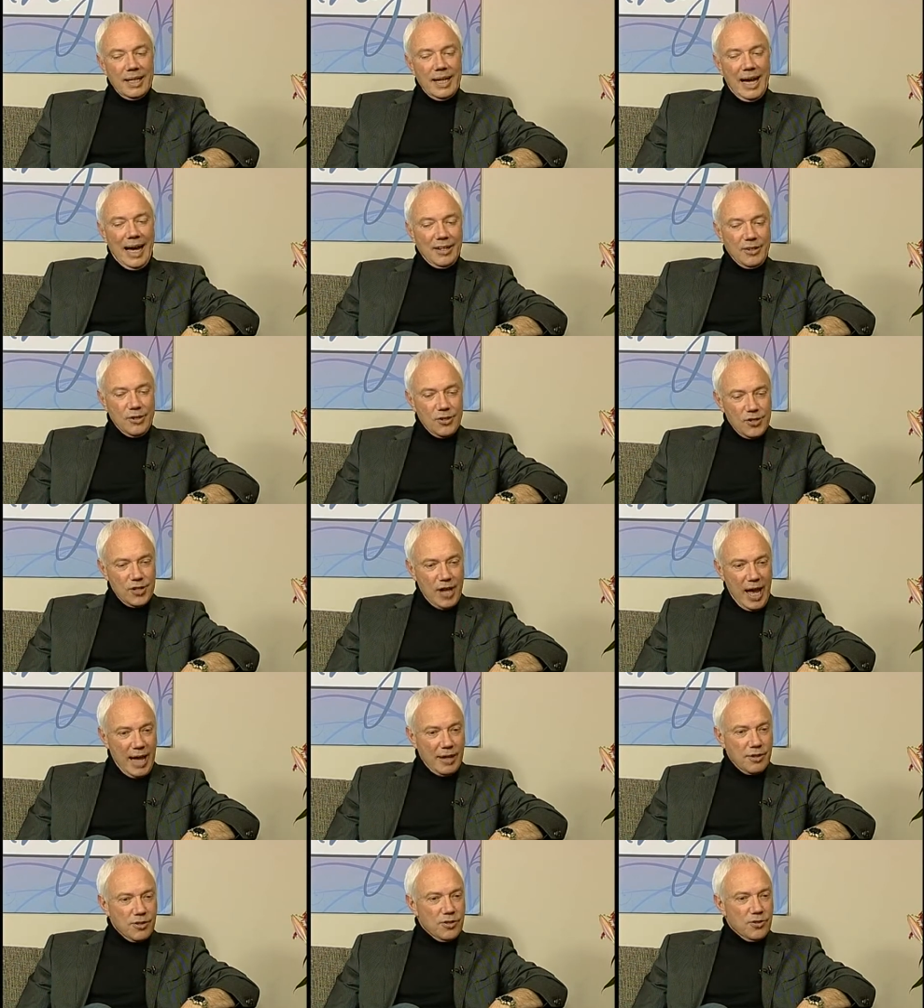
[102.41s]

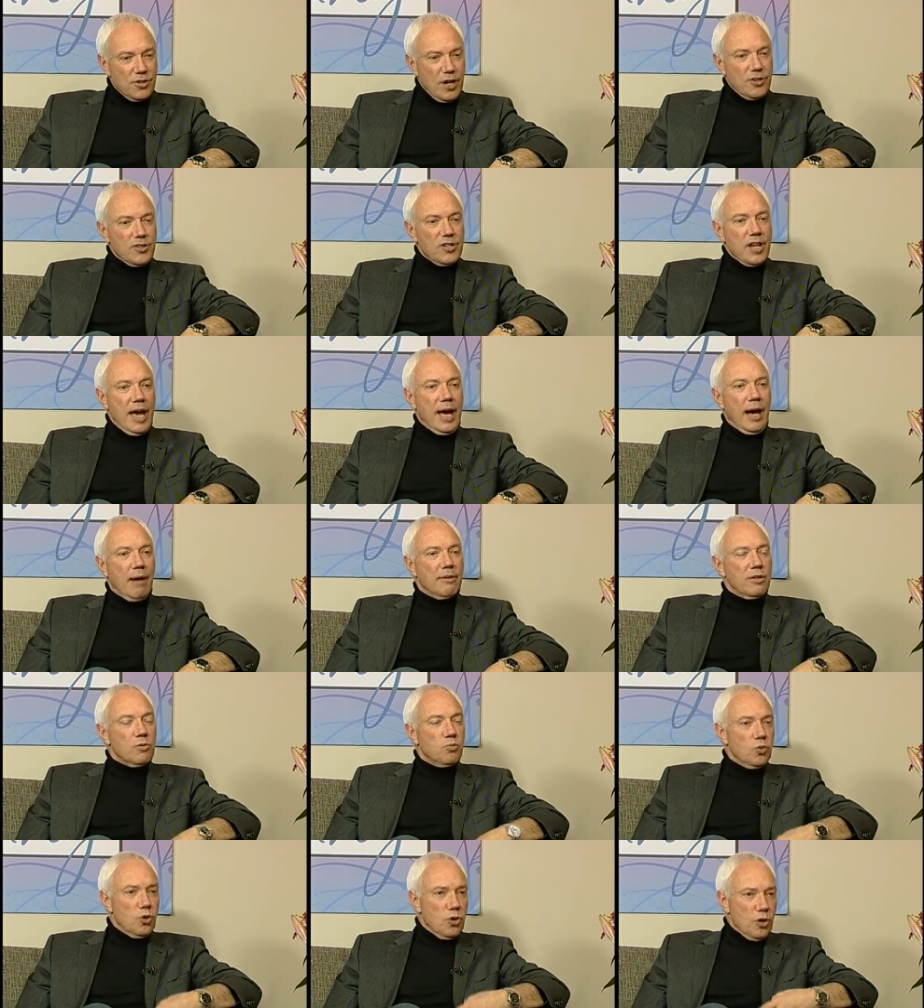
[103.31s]
understand just how
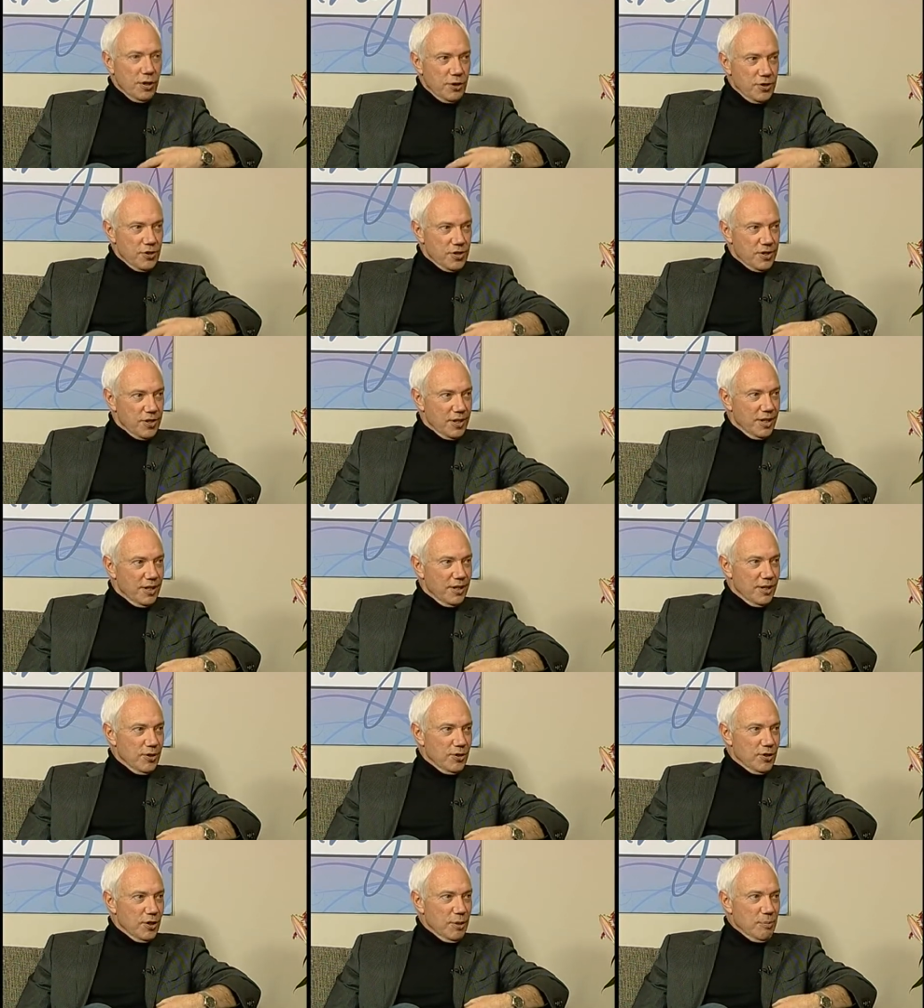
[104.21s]
it works
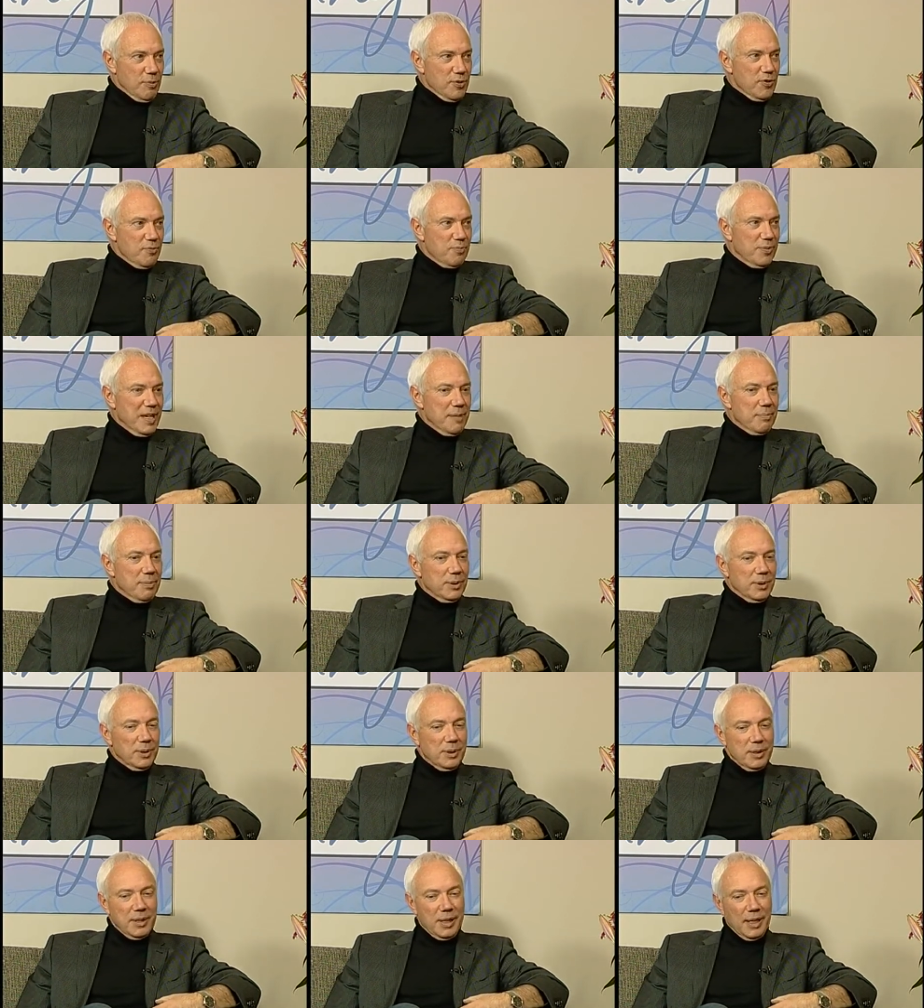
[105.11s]
in terms of
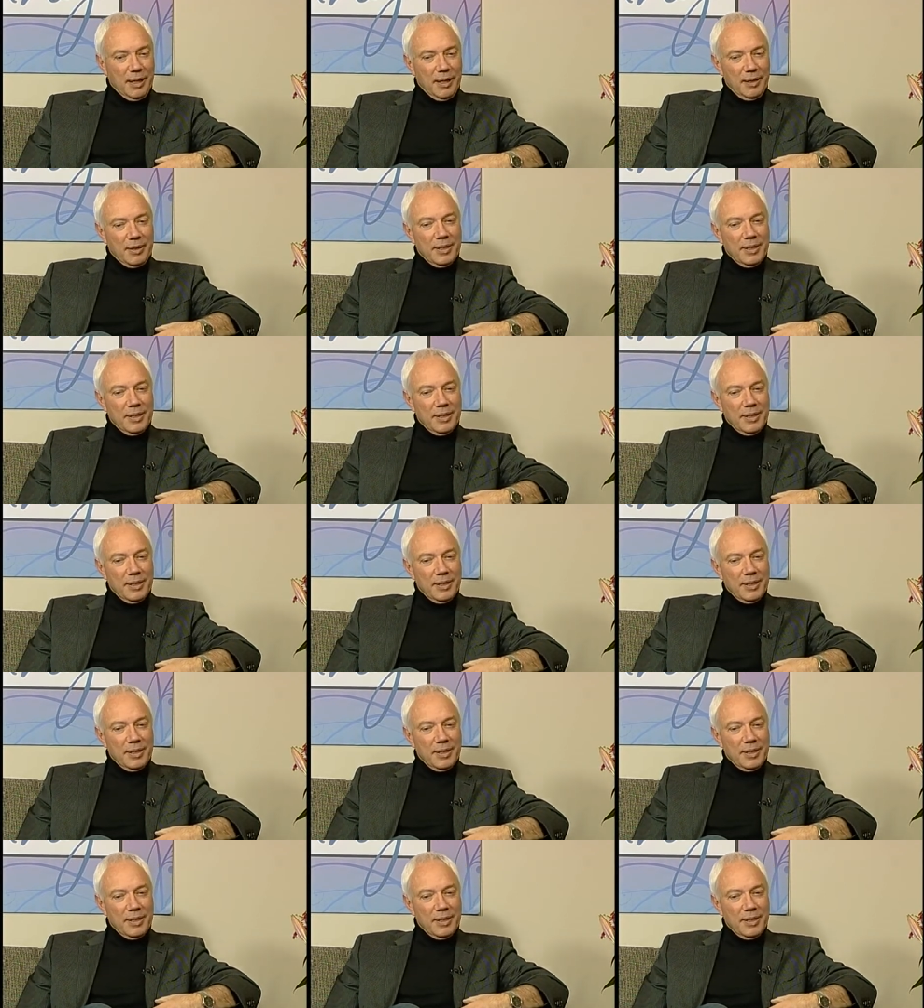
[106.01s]
people uh,